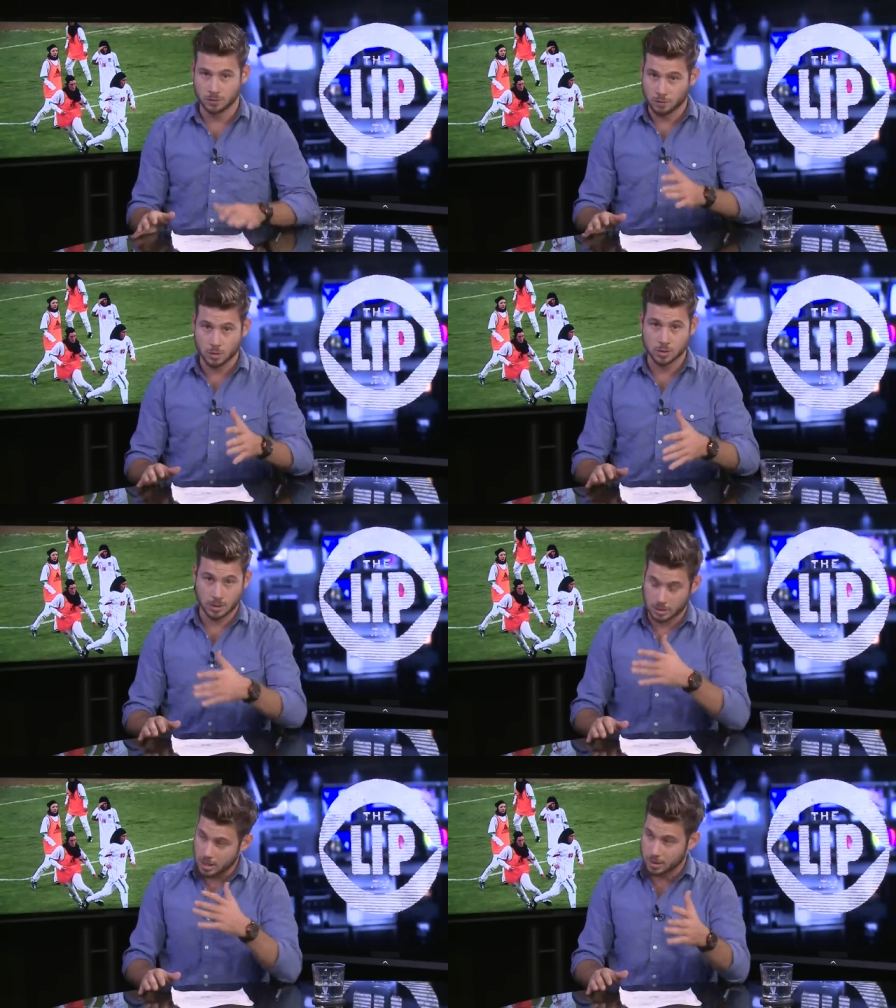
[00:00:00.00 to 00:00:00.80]

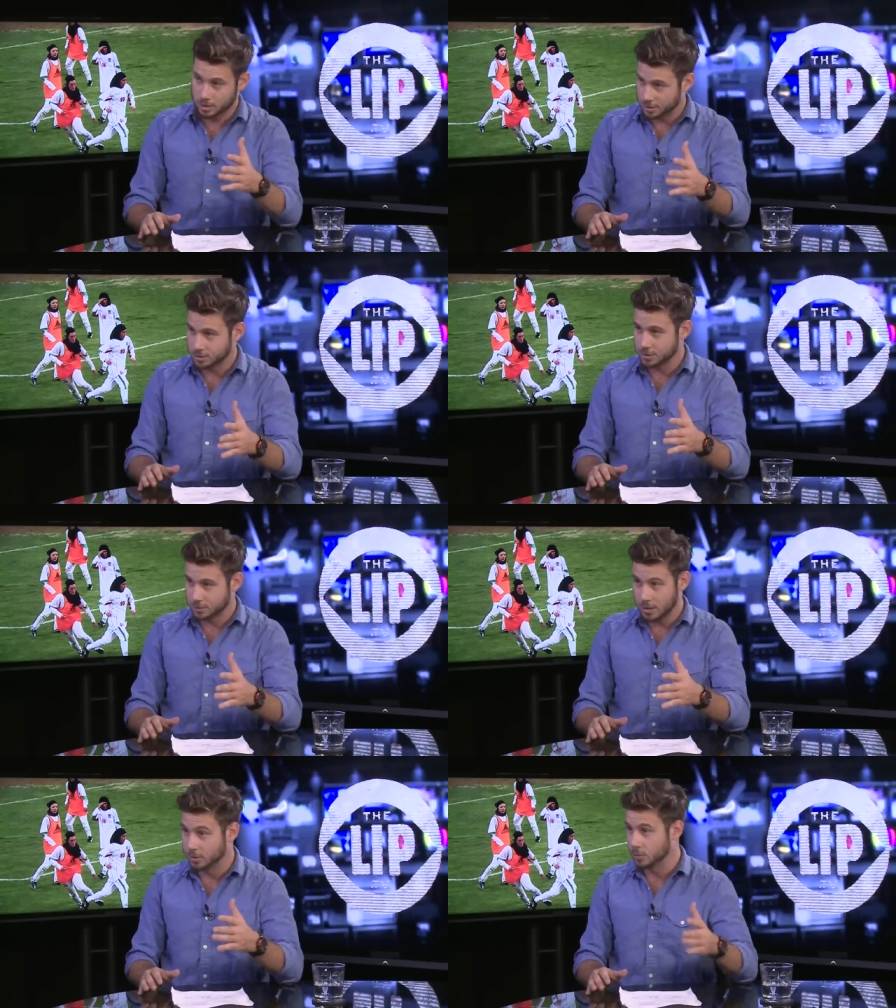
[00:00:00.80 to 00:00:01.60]
Unfortunately, a lot of countries
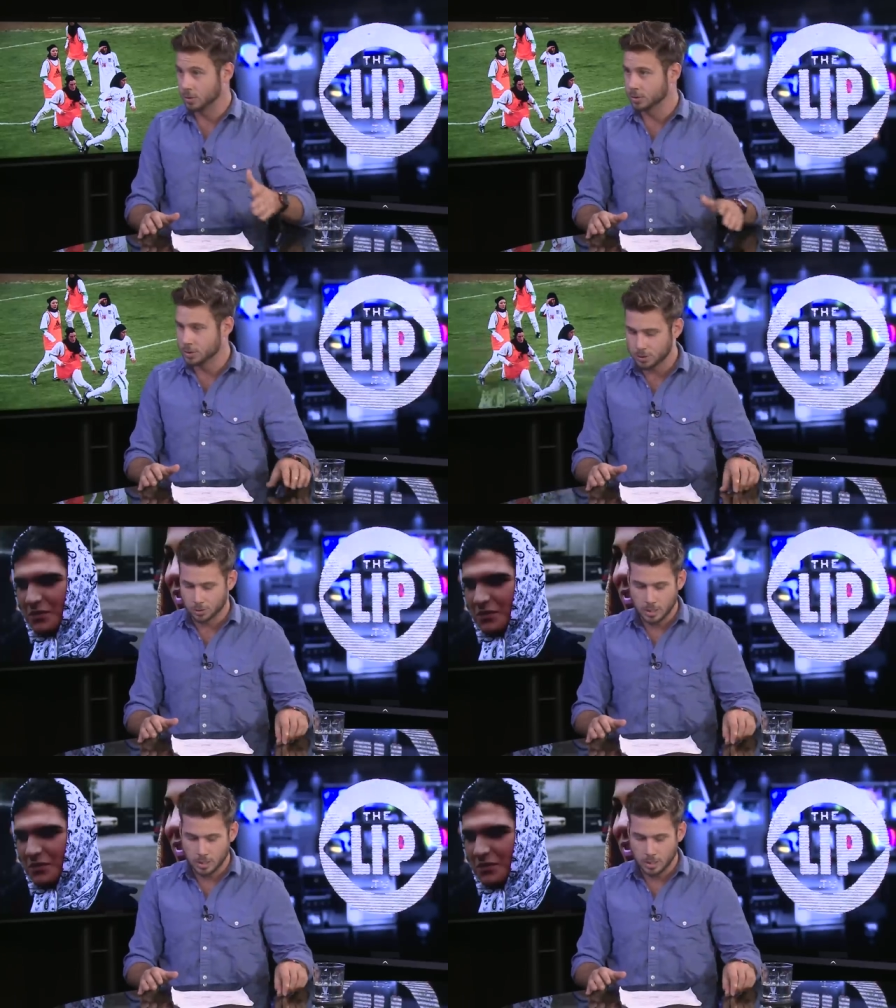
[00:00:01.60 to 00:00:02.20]
around the world do.